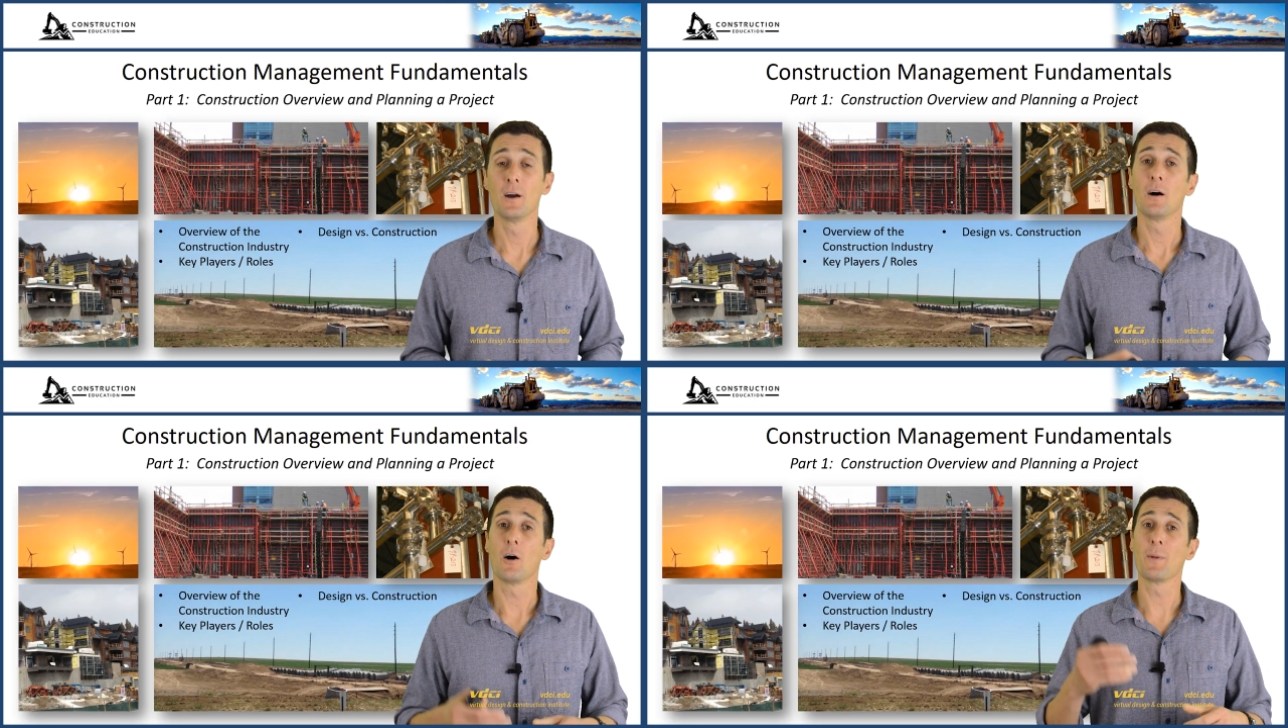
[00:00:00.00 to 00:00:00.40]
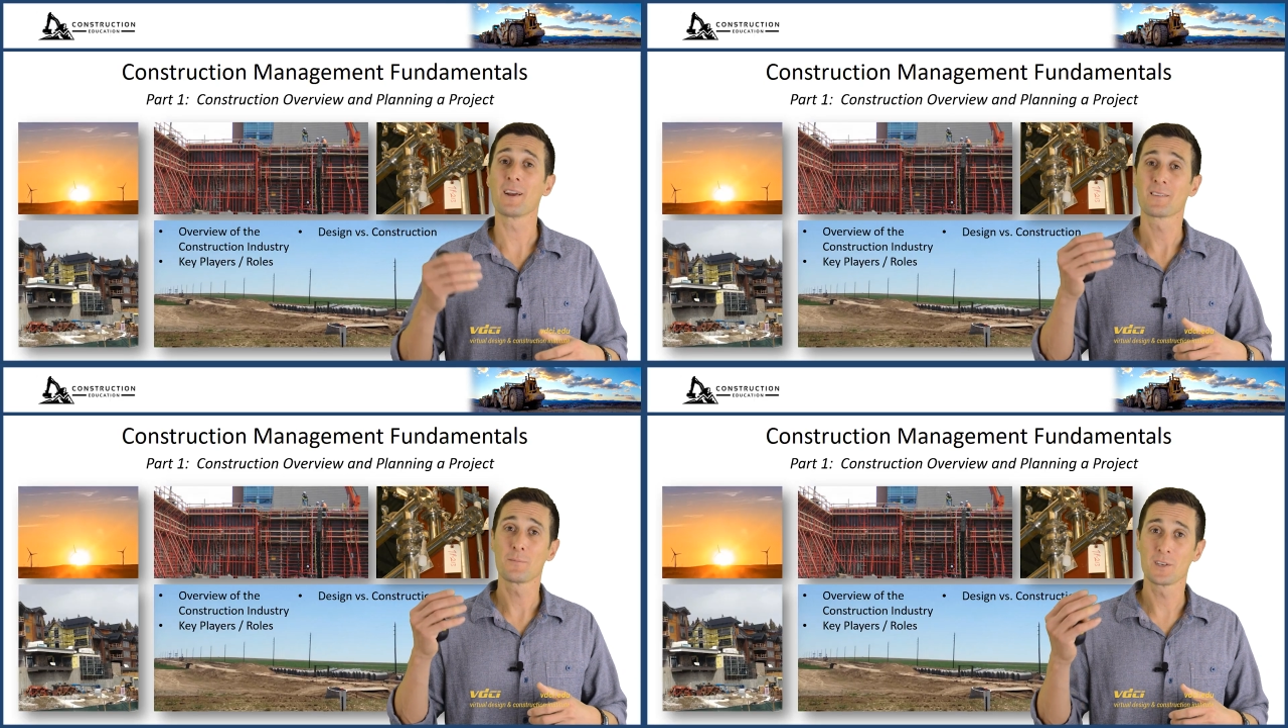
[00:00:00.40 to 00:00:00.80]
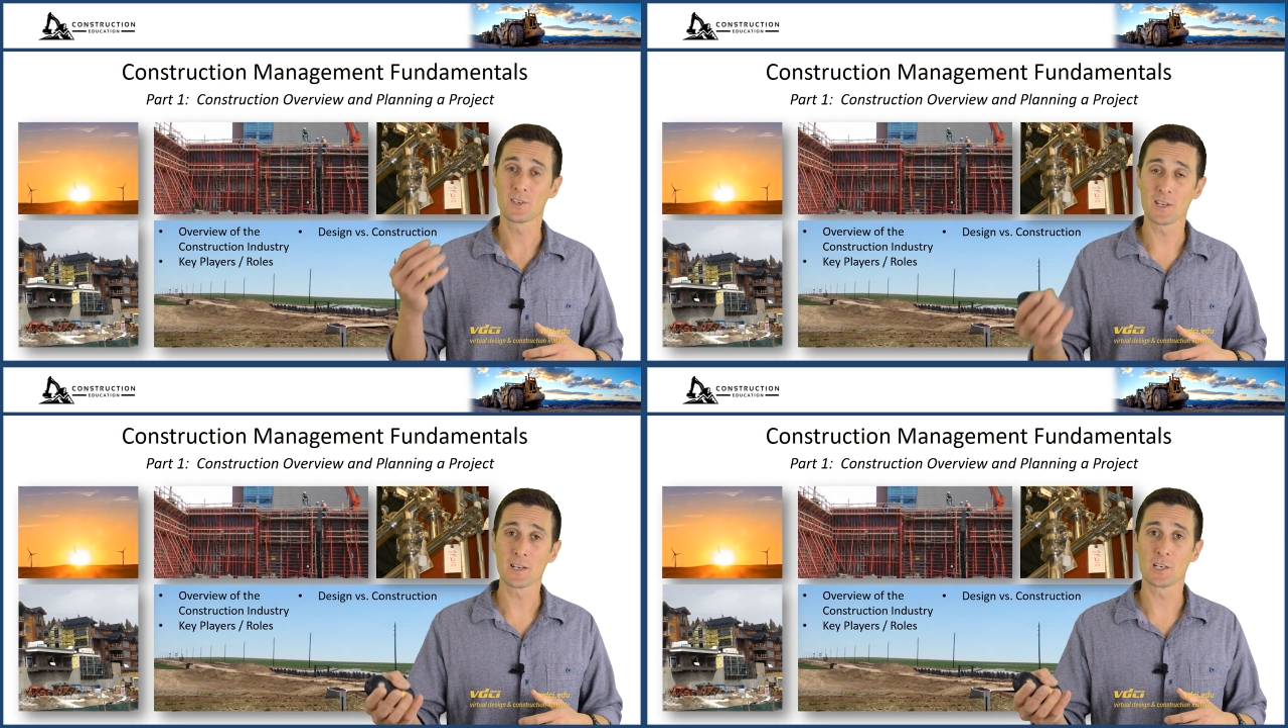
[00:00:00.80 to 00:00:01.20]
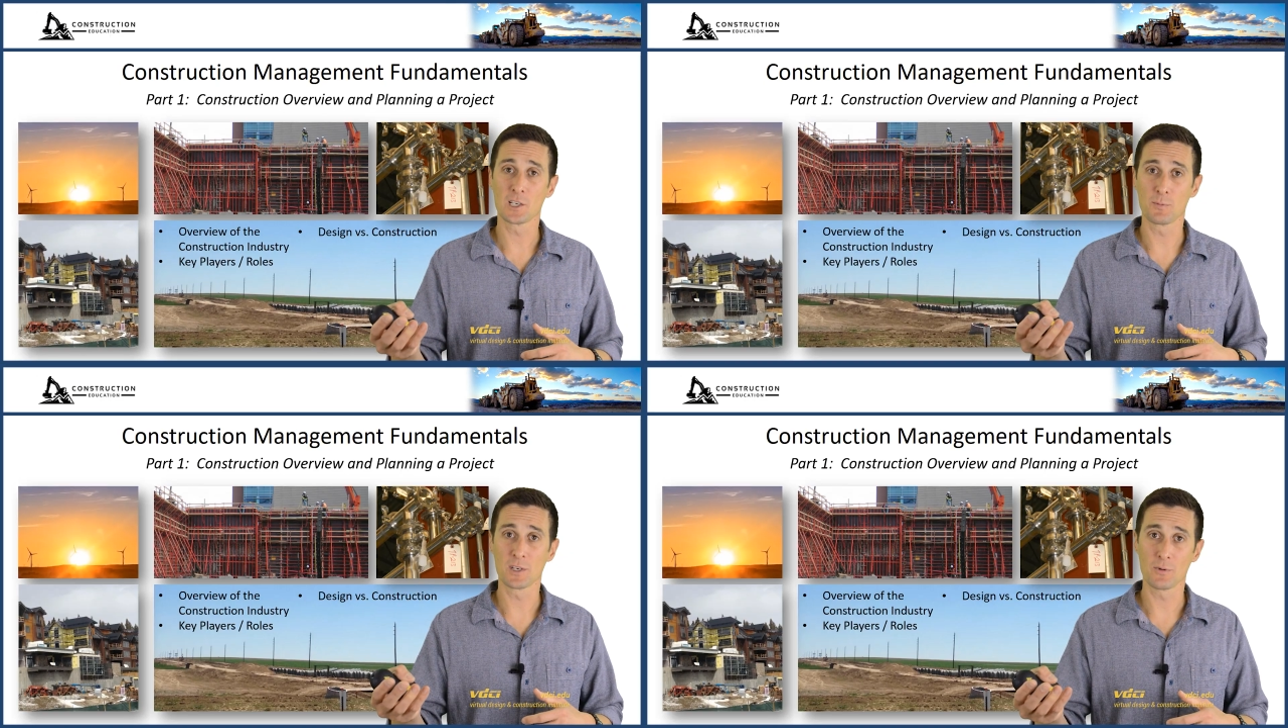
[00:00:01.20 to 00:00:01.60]
I'll make some
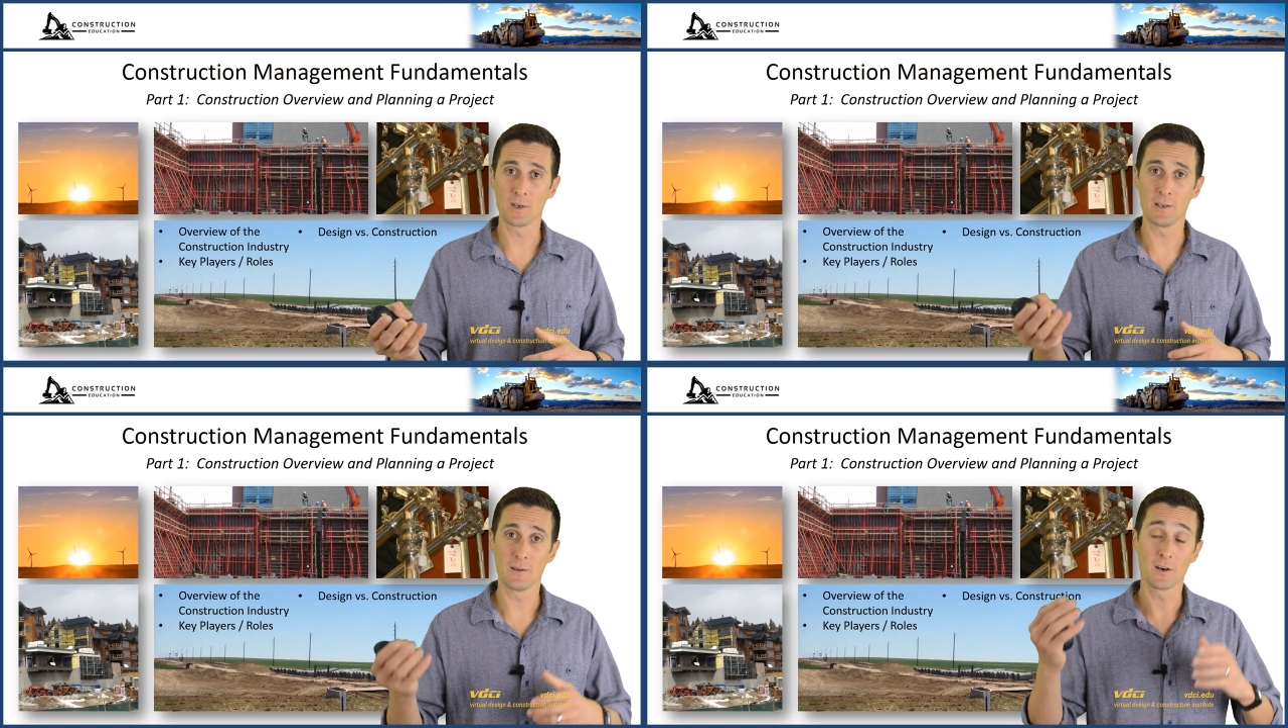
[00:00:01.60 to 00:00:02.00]
distinctions between